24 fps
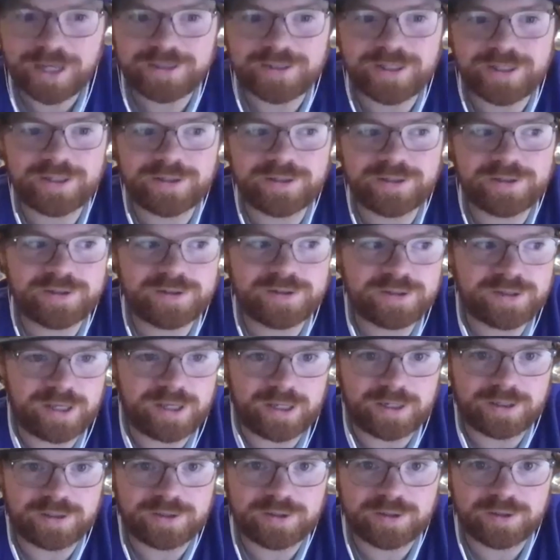had
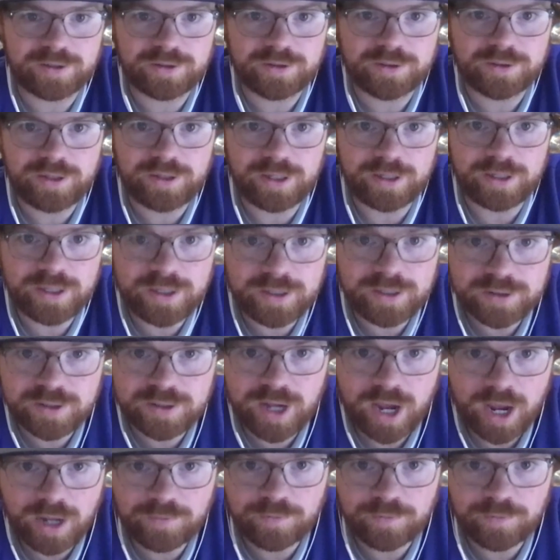6. He's tied for